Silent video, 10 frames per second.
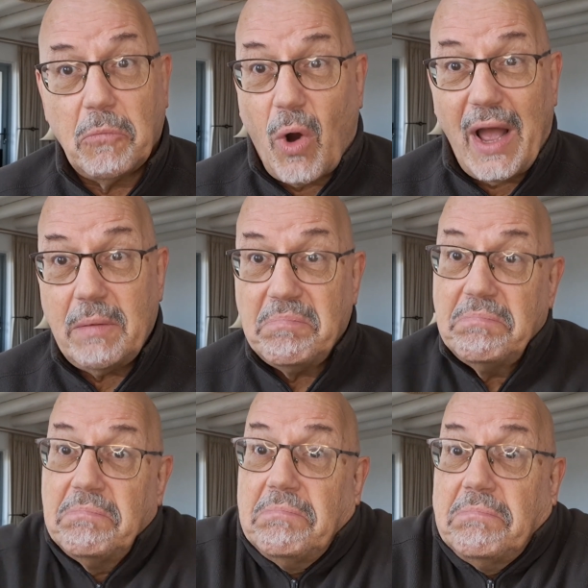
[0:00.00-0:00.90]
Why?
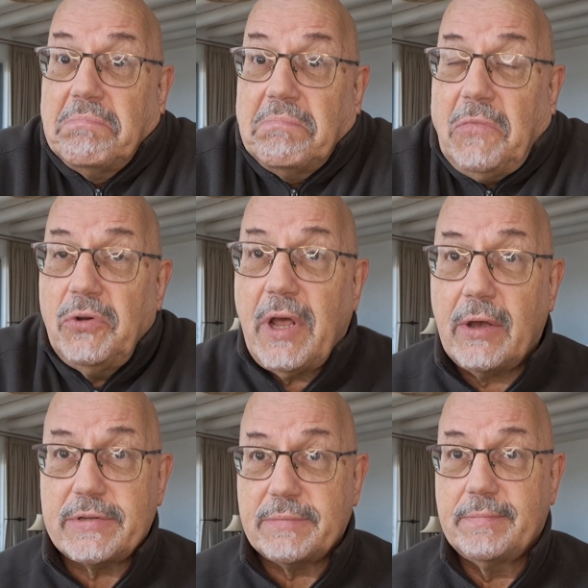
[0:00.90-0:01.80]
Who
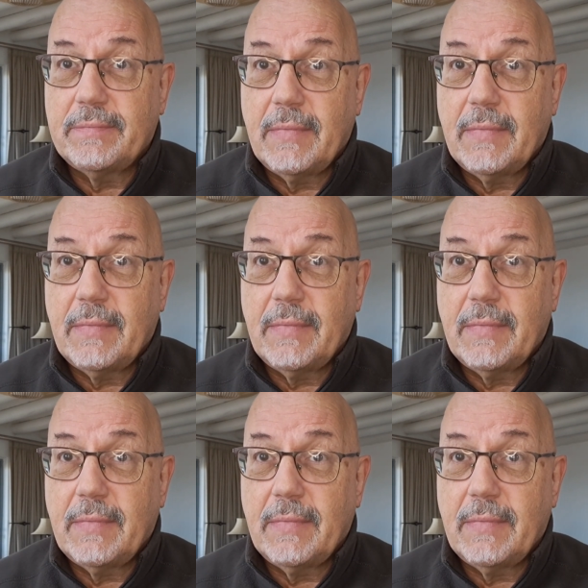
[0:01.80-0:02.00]
knows?